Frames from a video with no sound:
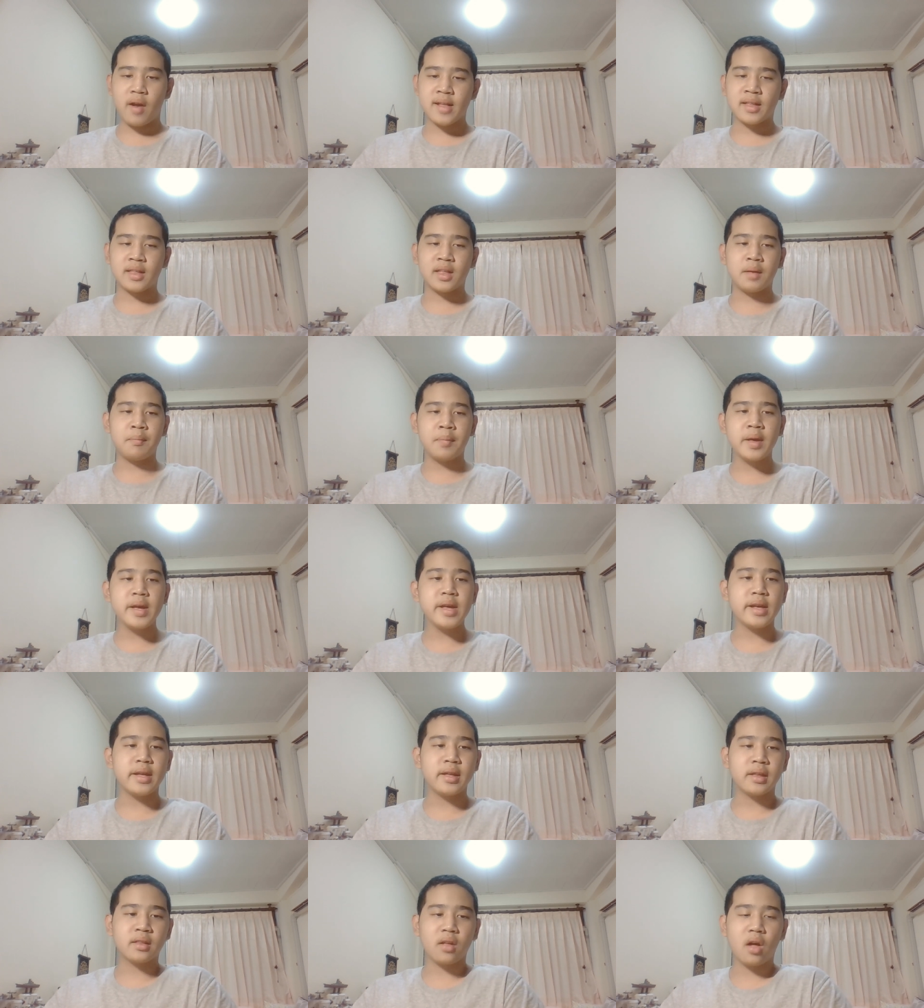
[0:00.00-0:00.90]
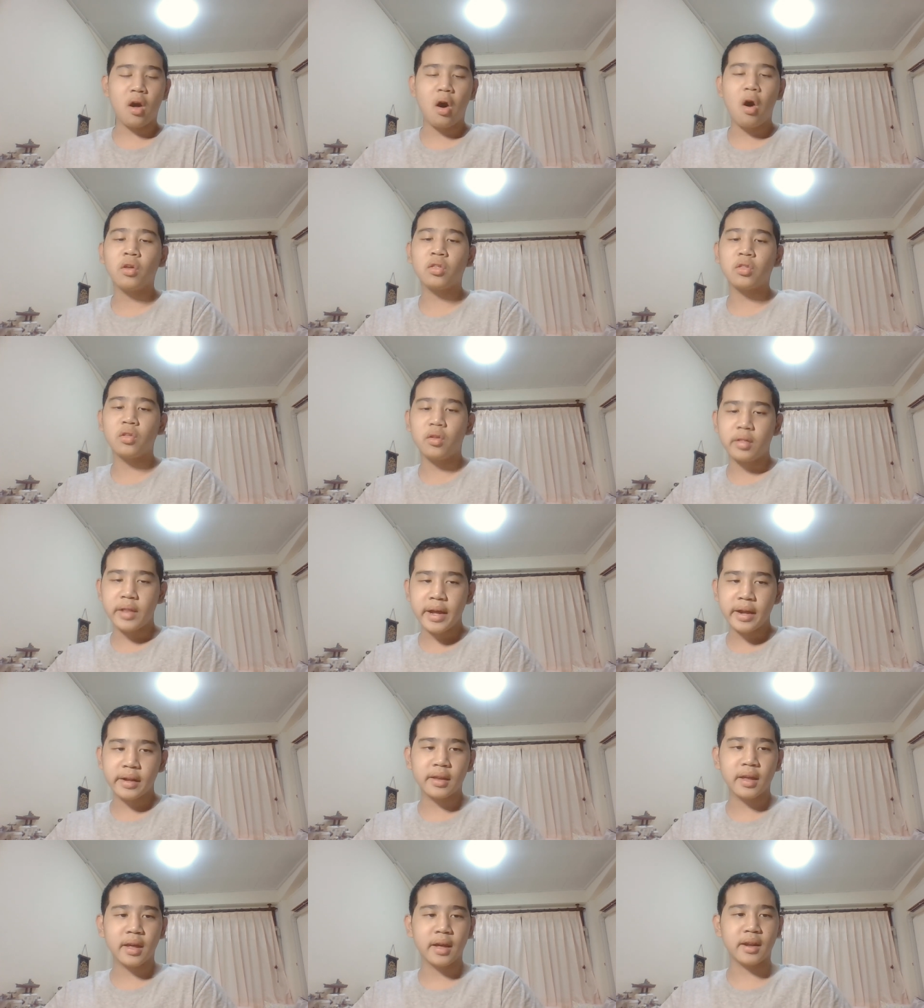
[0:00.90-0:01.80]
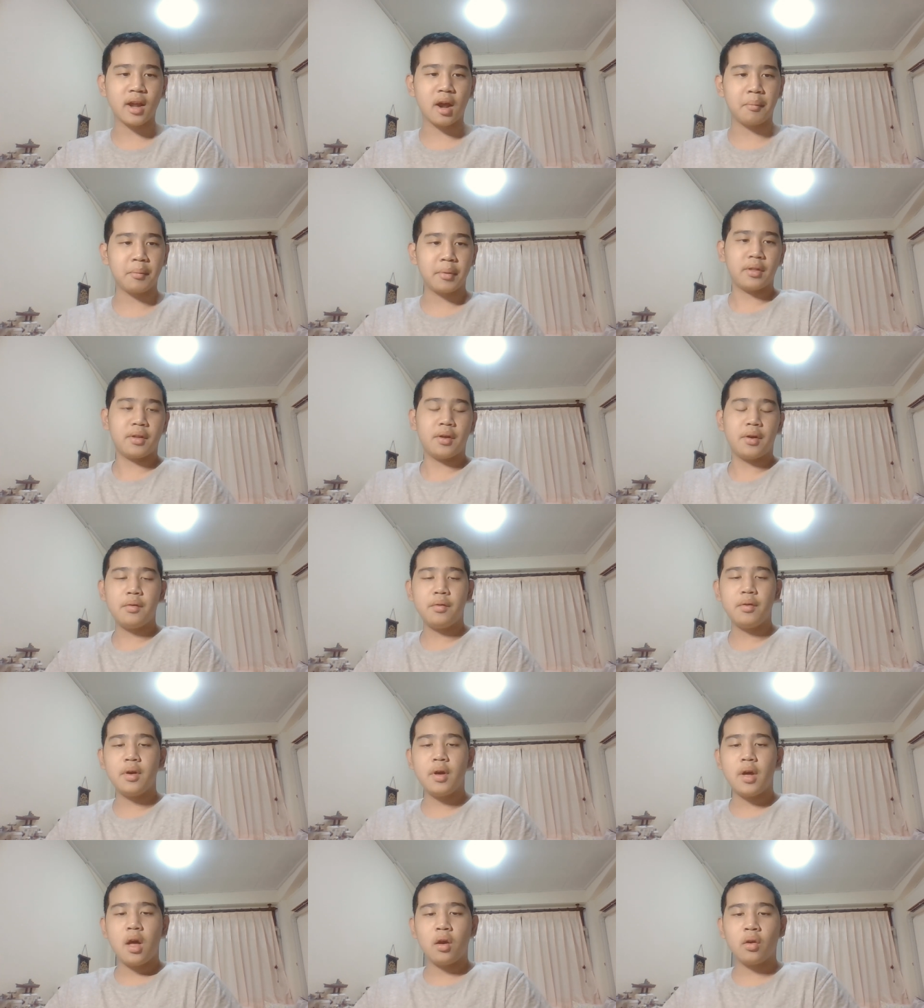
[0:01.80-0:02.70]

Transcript: SCPs, also linked down below,